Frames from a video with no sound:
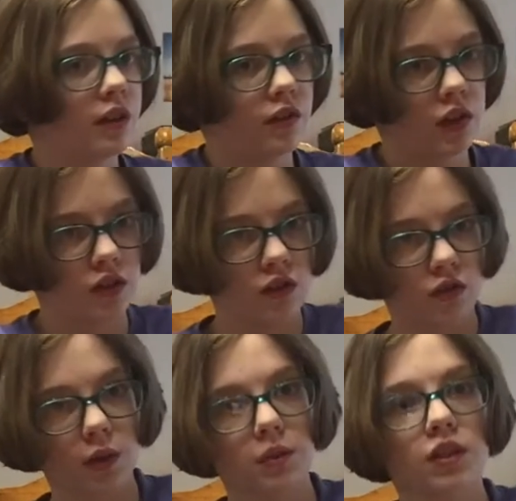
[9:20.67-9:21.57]
foster
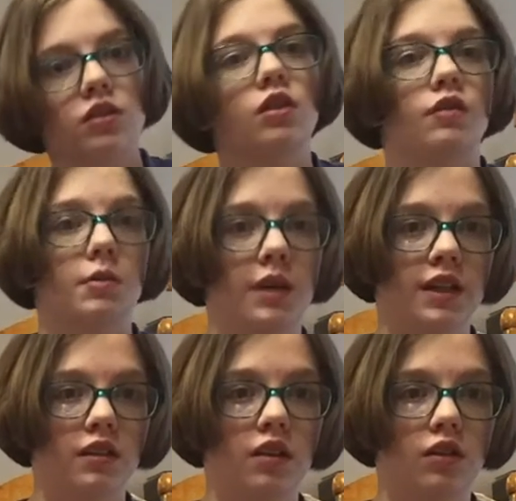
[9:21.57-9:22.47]
family, so we
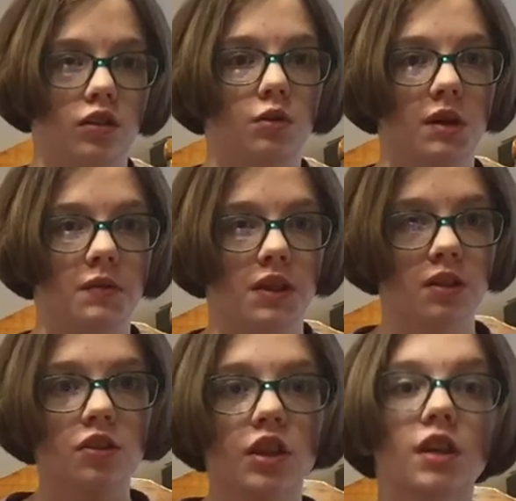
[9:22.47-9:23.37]
might also have
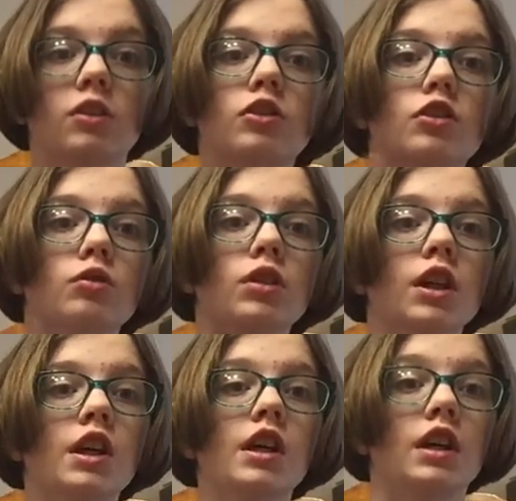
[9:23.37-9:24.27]
another channel soon.
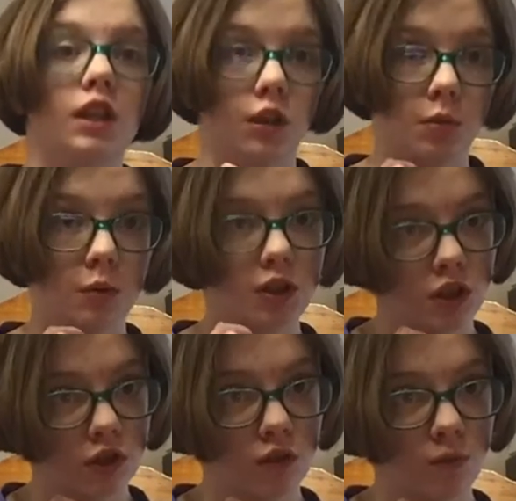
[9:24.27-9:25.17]
I hope that we
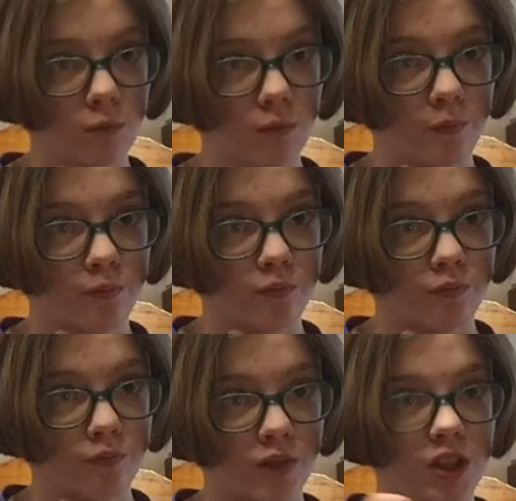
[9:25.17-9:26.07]
do,
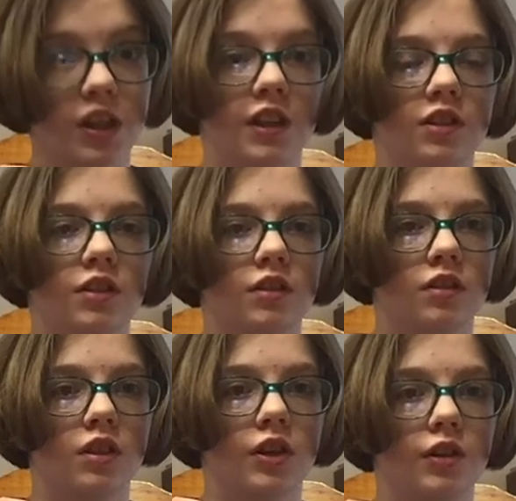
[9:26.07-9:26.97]
besides
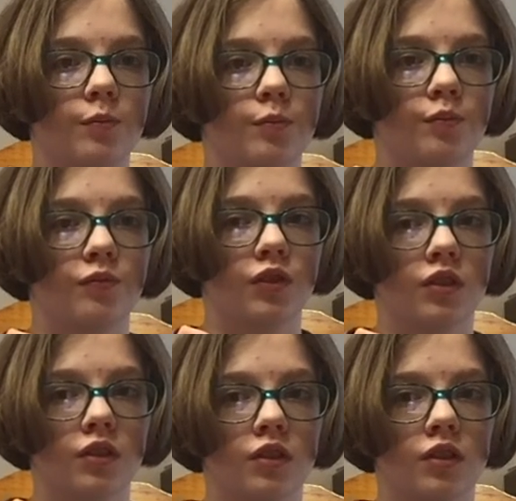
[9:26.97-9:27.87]
the
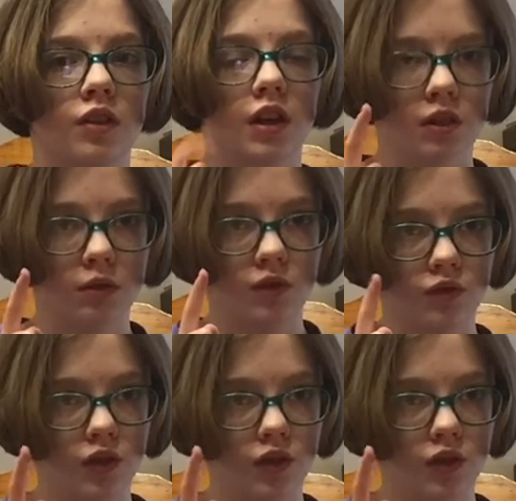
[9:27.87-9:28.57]
other one for